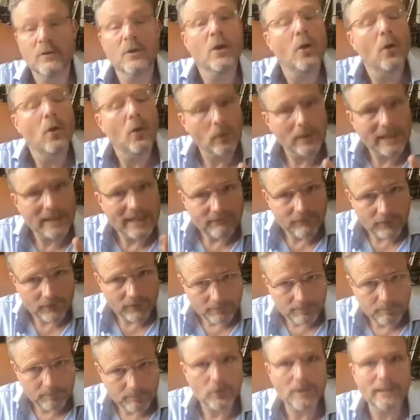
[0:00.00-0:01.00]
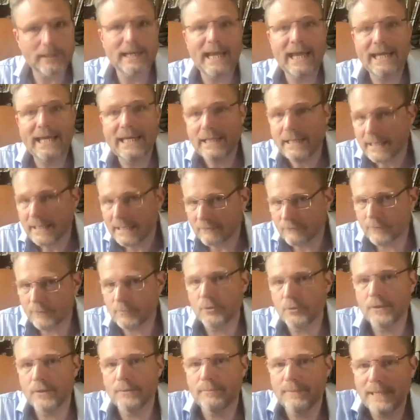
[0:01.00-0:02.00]
or given point A, given
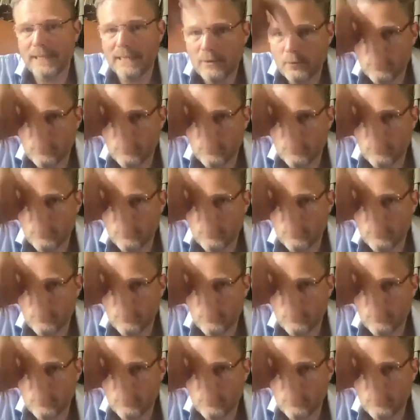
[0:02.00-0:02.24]
point B,